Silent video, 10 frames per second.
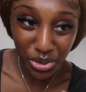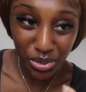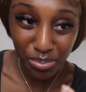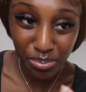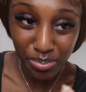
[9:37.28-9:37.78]
or
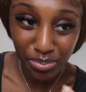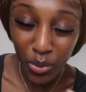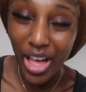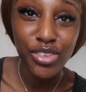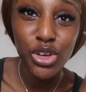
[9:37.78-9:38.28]

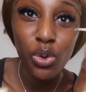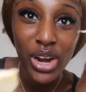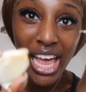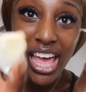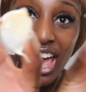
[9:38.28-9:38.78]
whatever you call
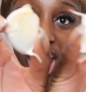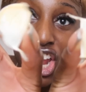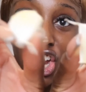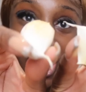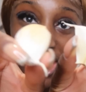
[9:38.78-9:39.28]
it.
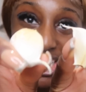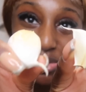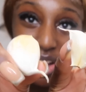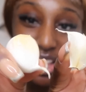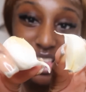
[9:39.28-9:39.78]
Look at this
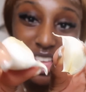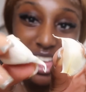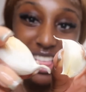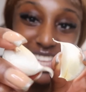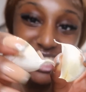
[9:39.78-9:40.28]
one.
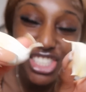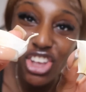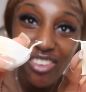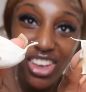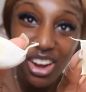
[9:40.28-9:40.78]
This is
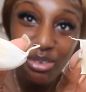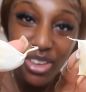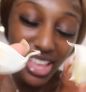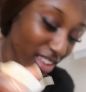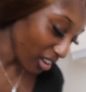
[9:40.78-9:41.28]
not even gonna fit in the